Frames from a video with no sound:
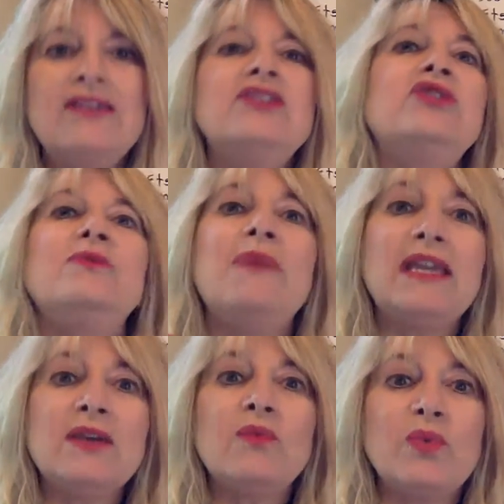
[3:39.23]
that you
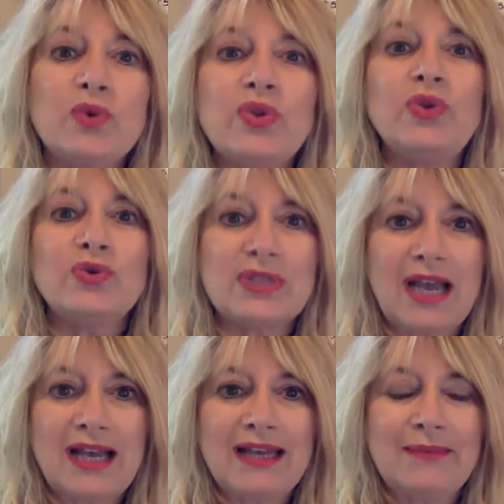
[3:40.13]
make it worth your
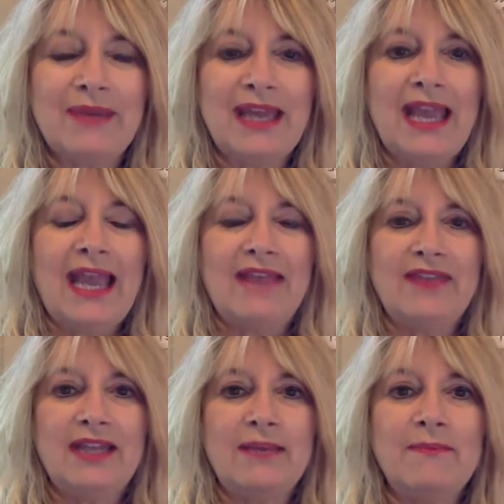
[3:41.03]
time, and that